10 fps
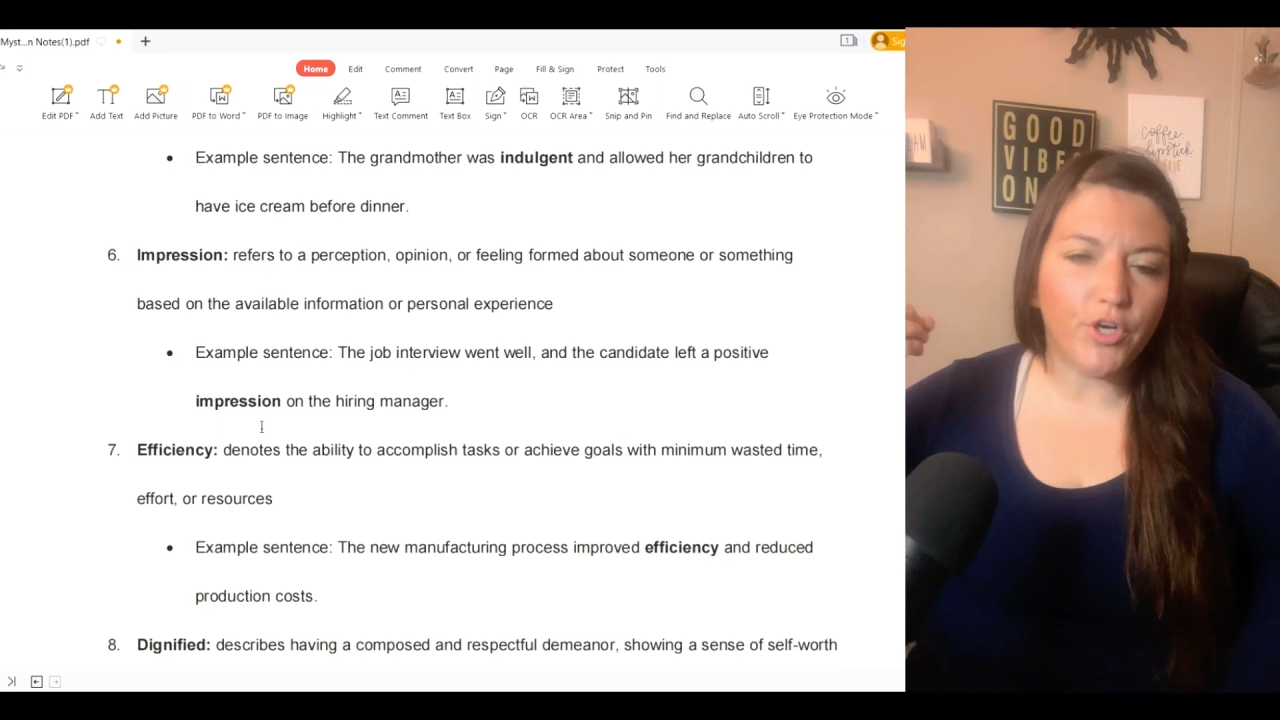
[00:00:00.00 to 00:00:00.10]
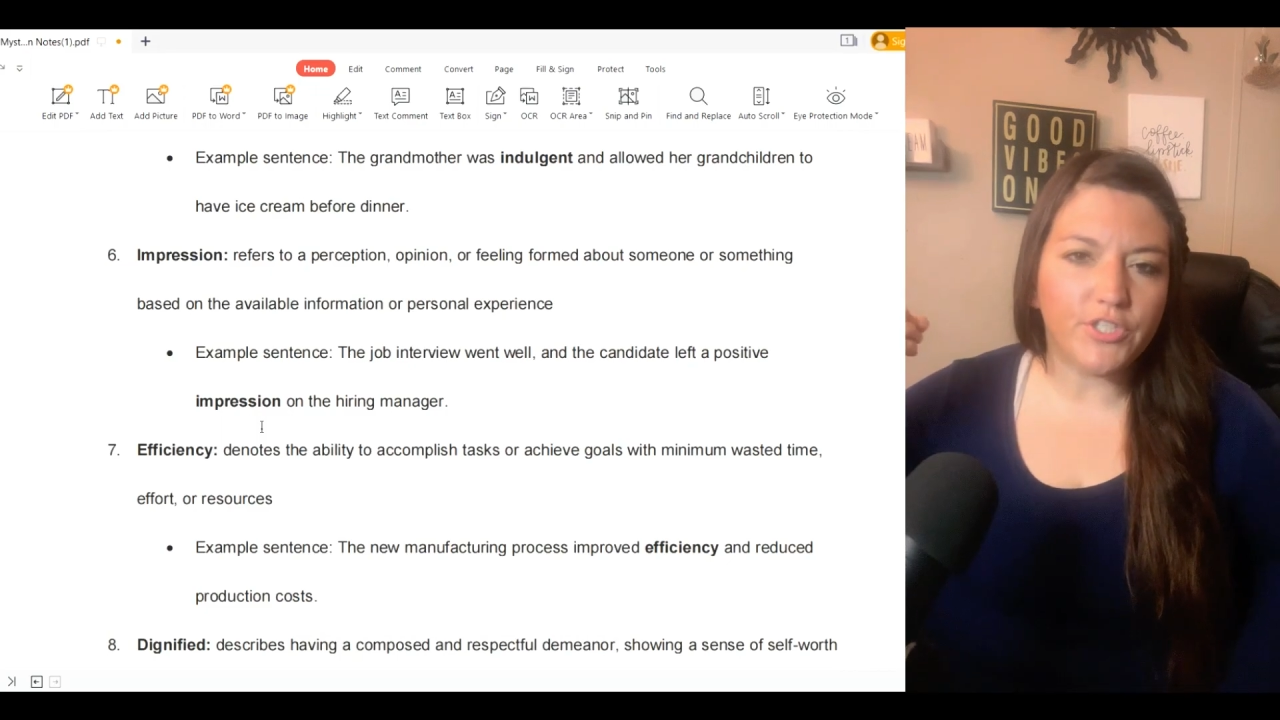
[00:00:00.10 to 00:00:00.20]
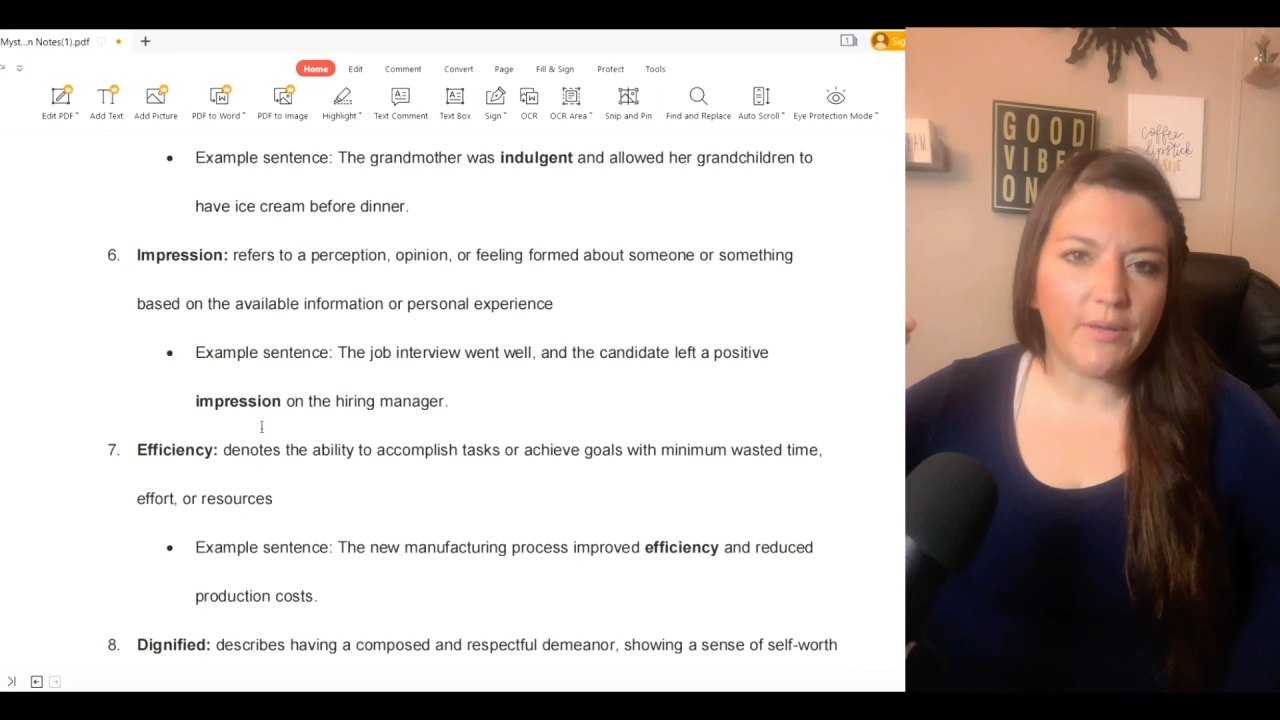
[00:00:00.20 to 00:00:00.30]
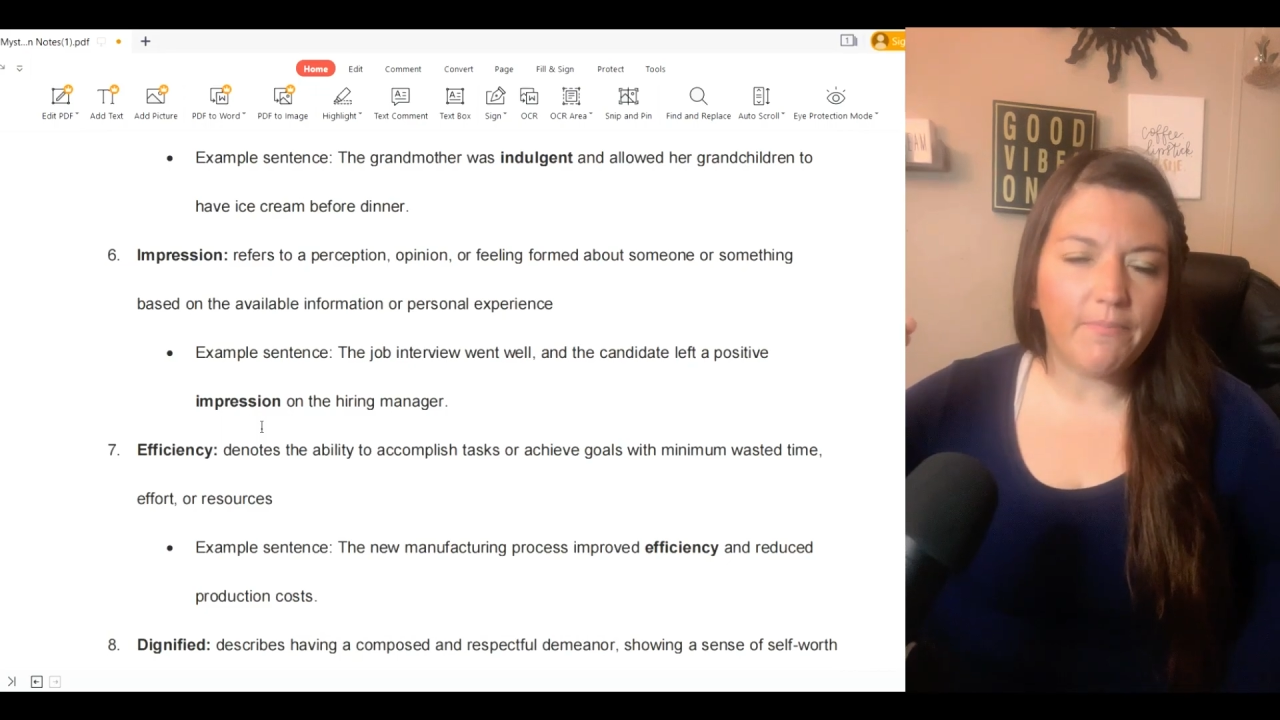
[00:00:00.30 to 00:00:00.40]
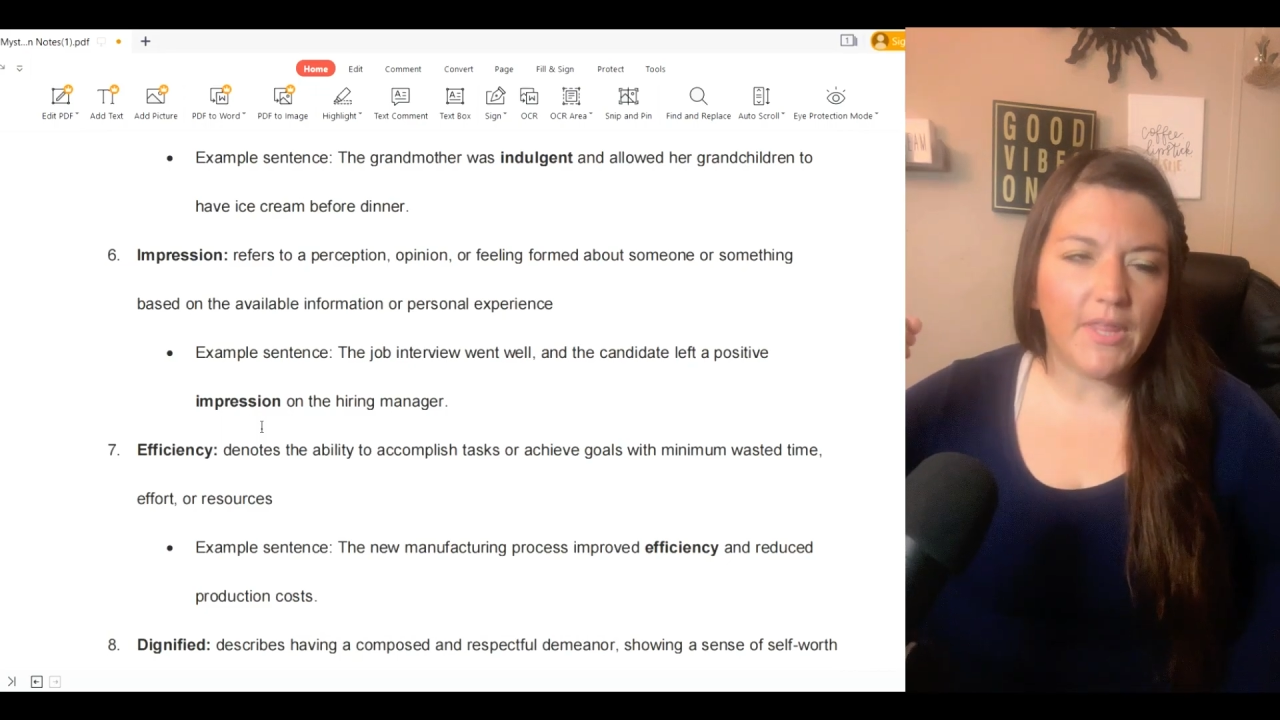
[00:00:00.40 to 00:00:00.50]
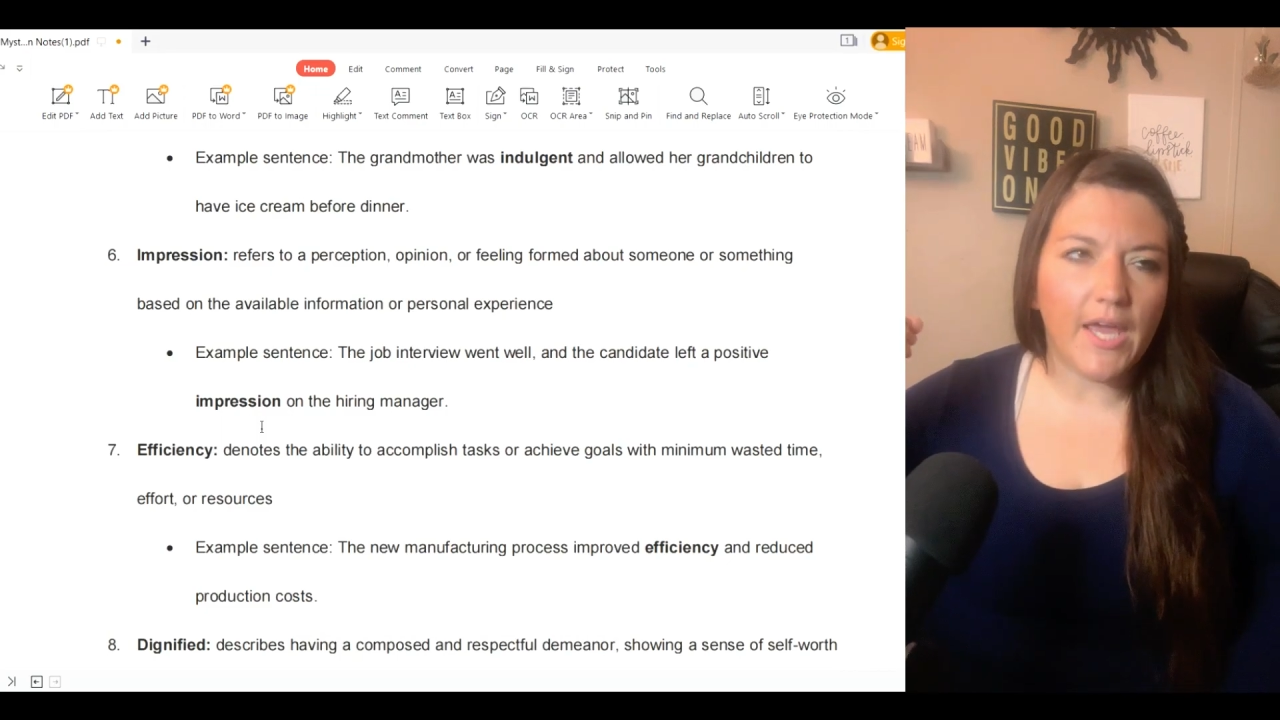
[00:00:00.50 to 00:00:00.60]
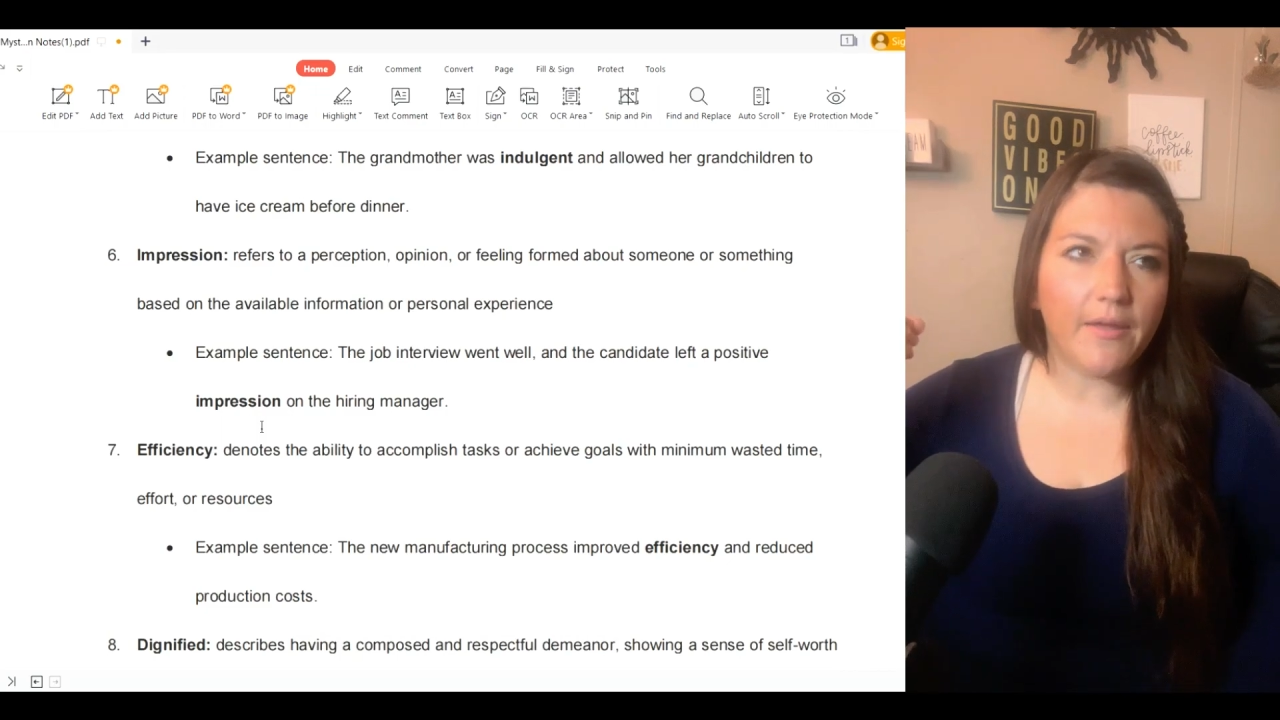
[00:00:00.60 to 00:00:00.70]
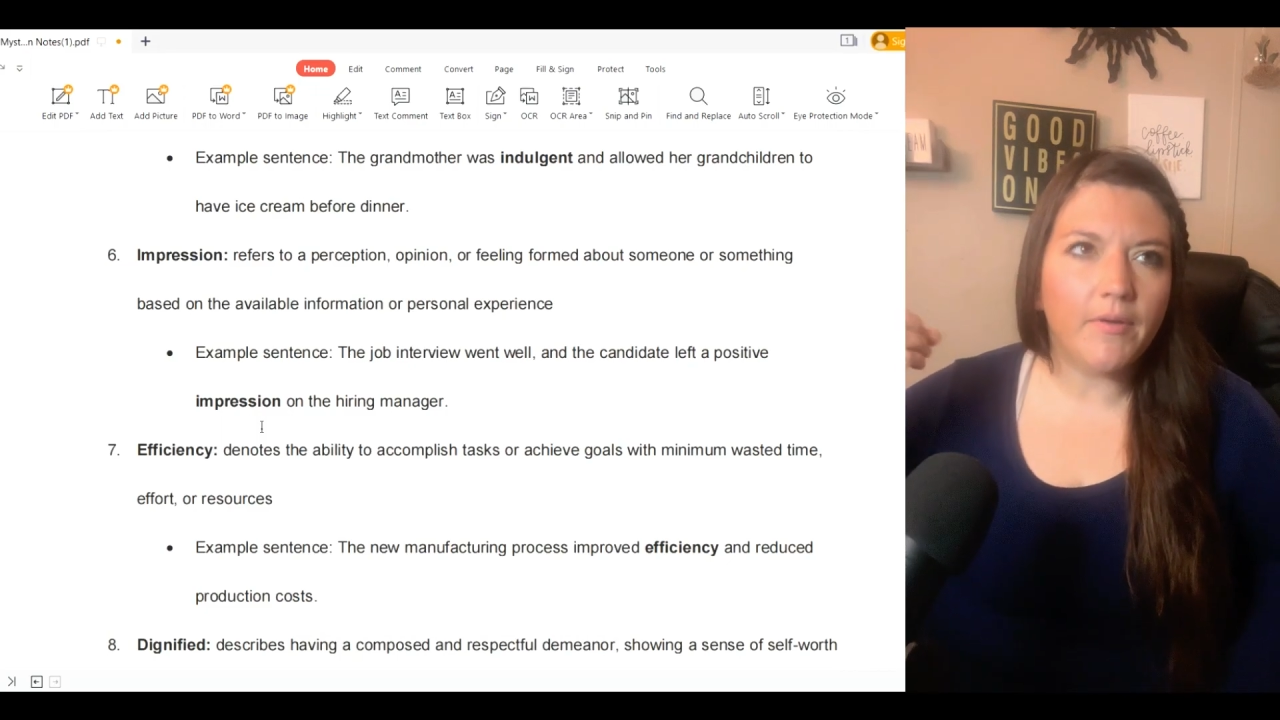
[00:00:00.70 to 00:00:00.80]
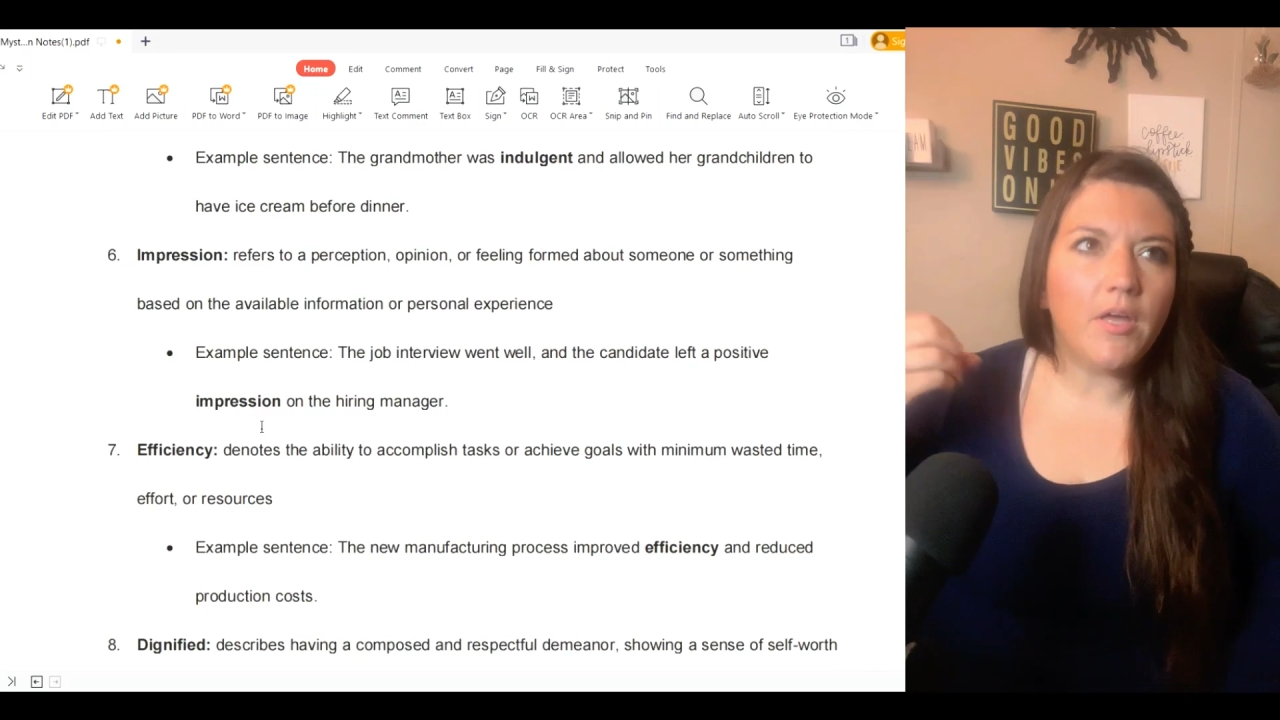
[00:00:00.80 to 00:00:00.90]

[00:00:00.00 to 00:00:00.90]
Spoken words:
or something.